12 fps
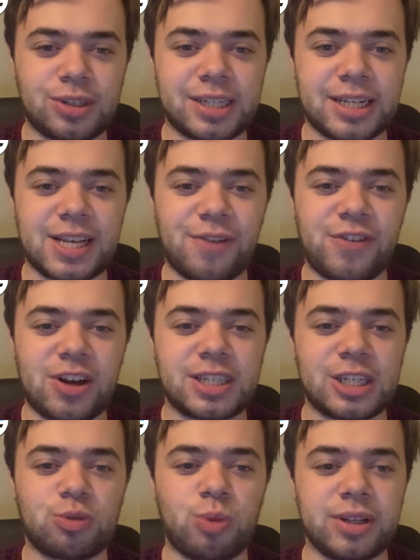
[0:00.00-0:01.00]
City
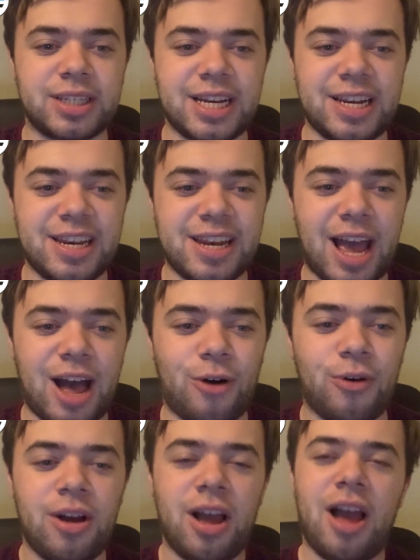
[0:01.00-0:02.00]
versus Swansea. Now,